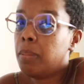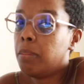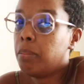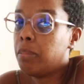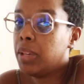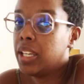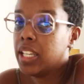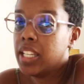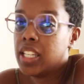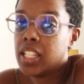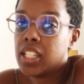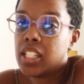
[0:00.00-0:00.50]

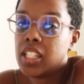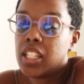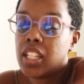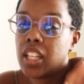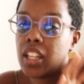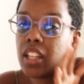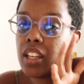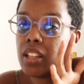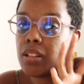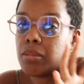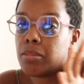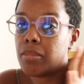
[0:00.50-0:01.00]
make into
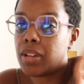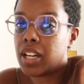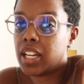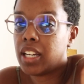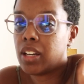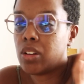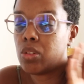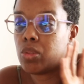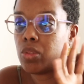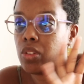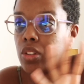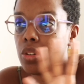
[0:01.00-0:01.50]
like
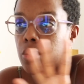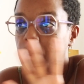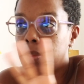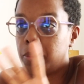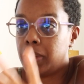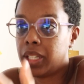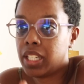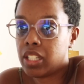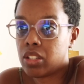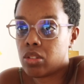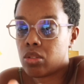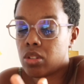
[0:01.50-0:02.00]
my own little
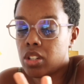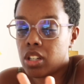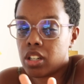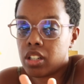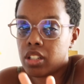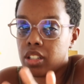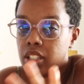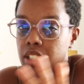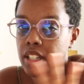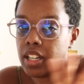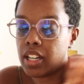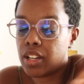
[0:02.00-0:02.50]

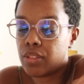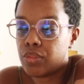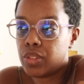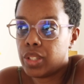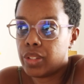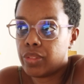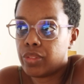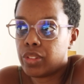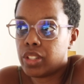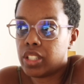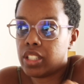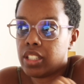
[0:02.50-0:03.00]
Patreon and have
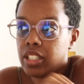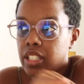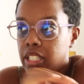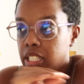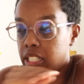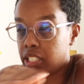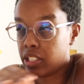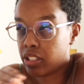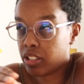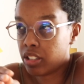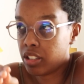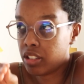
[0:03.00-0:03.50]
different
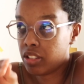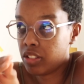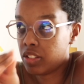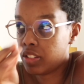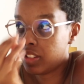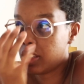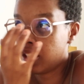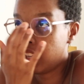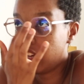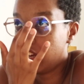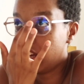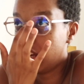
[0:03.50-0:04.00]

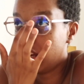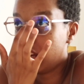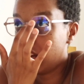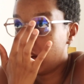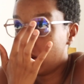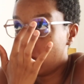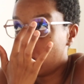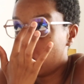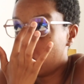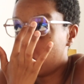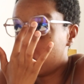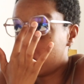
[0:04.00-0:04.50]
tiers.
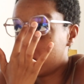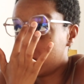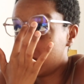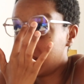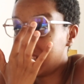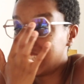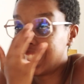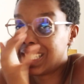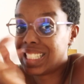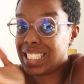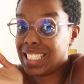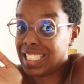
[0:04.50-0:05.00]
We'll
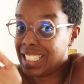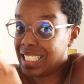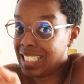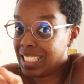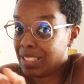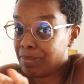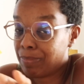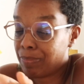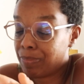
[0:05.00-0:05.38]
see.